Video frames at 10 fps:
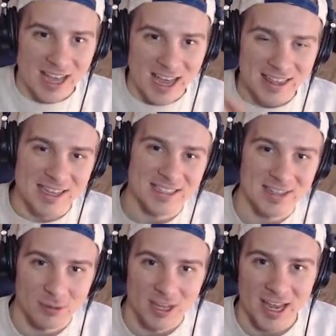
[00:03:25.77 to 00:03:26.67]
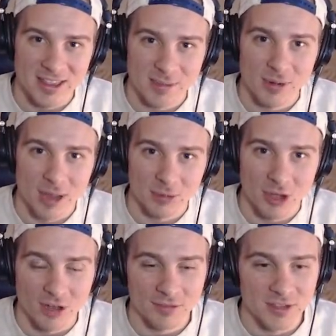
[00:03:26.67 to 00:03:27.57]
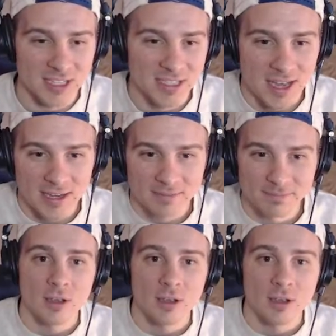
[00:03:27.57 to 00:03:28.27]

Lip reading: at the NCAA, they probably offered this guy.